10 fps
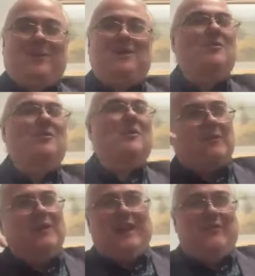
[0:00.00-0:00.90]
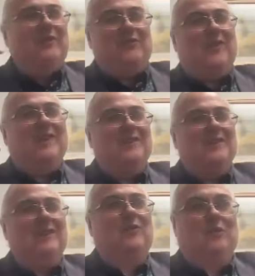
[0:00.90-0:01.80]
when you kind of live inside
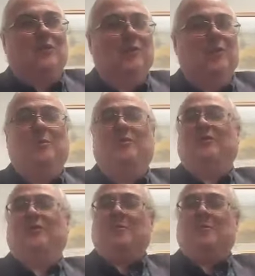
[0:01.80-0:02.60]
these chord loops and